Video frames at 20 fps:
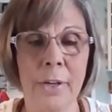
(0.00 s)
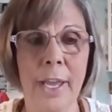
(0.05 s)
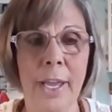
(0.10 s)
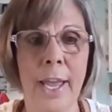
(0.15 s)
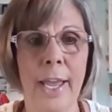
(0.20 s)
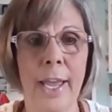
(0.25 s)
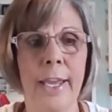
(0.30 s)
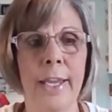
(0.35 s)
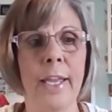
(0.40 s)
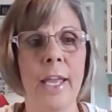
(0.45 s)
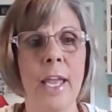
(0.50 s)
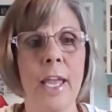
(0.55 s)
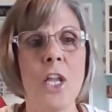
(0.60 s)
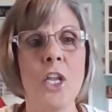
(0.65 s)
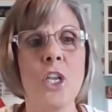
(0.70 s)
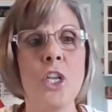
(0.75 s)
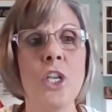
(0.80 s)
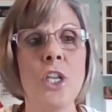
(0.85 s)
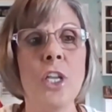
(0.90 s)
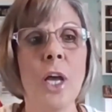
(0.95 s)
Okay.
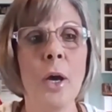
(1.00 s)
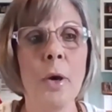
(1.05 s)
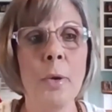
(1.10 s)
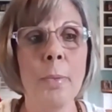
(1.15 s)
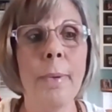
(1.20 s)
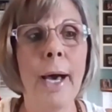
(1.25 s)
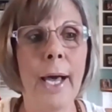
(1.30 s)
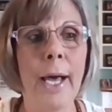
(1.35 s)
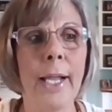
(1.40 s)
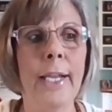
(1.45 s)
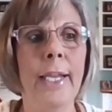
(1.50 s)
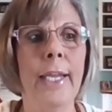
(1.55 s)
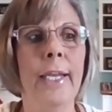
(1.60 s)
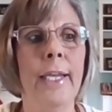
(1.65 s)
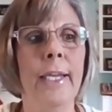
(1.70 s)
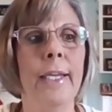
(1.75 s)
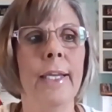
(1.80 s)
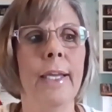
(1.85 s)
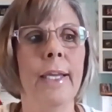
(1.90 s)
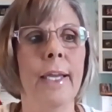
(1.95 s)

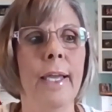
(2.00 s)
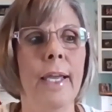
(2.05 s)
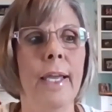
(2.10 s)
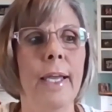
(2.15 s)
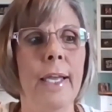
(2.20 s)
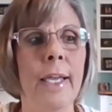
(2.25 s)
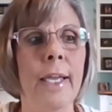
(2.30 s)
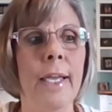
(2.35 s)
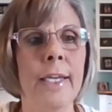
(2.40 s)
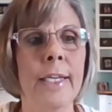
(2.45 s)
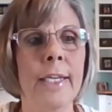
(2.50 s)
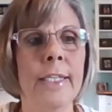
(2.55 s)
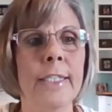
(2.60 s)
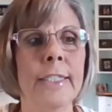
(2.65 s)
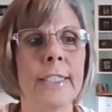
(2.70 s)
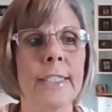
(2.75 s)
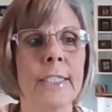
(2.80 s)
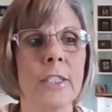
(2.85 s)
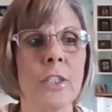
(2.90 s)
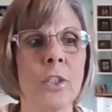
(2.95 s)
Nobody
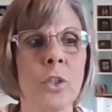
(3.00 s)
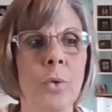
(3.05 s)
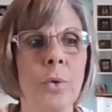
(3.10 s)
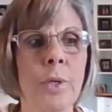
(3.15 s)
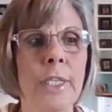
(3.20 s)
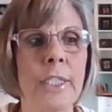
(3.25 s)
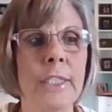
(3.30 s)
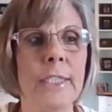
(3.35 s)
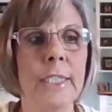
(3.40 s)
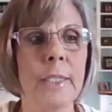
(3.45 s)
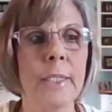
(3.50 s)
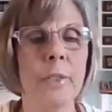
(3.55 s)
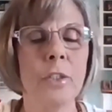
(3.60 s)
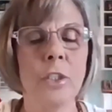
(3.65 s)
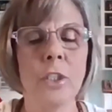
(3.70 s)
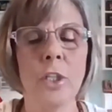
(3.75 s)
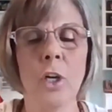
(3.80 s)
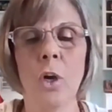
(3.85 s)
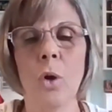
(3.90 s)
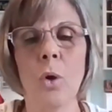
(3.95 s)
is going to
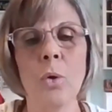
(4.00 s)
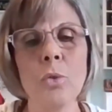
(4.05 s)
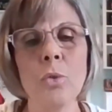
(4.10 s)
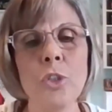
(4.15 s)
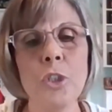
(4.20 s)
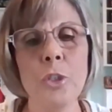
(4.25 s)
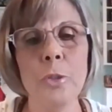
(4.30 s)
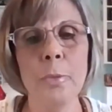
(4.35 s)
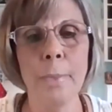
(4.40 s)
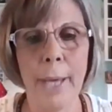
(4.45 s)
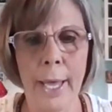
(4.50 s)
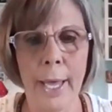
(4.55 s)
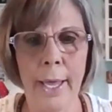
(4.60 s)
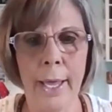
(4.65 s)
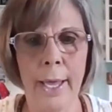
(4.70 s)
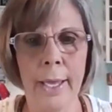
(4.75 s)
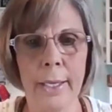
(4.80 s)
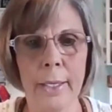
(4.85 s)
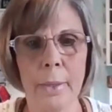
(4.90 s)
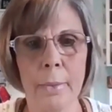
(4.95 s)
hold you
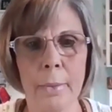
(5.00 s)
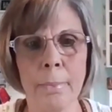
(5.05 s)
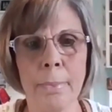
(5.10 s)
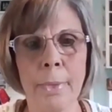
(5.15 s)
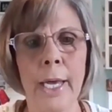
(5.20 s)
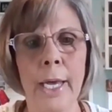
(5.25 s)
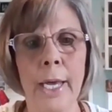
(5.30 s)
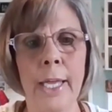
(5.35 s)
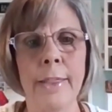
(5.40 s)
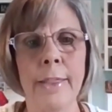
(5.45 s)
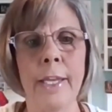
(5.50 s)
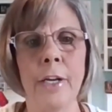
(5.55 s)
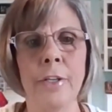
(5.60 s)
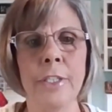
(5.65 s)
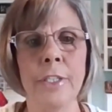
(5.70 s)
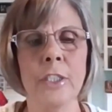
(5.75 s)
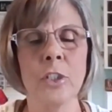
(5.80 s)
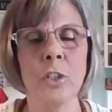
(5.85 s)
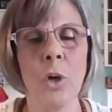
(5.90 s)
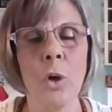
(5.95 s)
back, but there
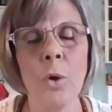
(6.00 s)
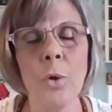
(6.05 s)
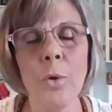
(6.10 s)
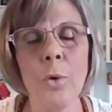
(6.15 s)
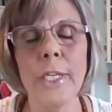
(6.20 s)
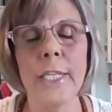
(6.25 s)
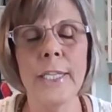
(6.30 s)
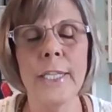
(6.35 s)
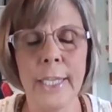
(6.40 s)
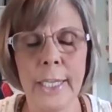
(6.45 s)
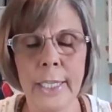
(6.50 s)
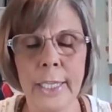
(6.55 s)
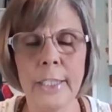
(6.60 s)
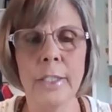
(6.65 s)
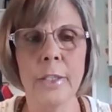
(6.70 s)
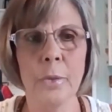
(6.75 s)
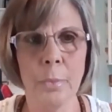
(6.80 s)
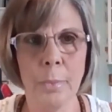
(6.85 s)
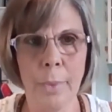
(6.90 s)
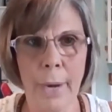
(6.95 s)
is gold at the end
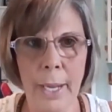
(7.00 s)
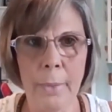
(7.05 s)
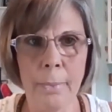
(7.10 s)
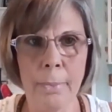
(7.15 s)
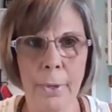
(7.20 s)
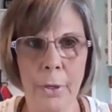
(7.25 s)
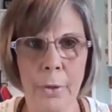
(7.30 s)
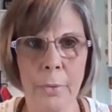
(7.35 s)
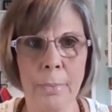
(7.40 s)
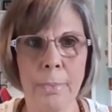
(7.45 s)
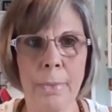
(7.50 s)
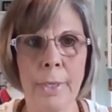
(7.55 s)
of the rainbow.